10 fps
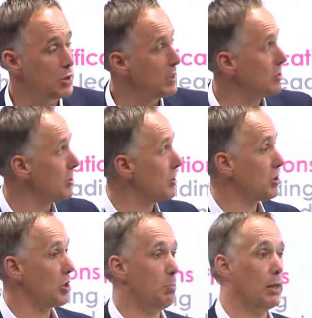et cetera.
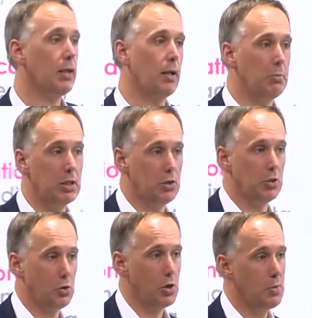So the bigger company couldn't
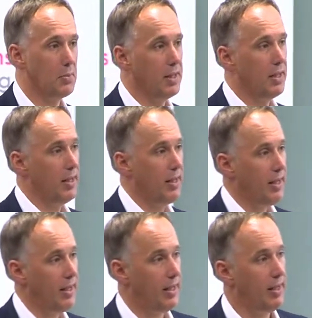grow.
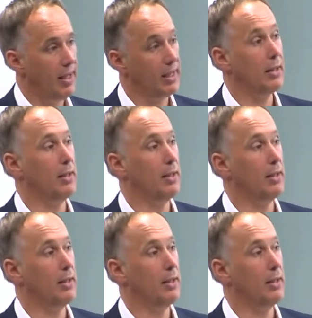And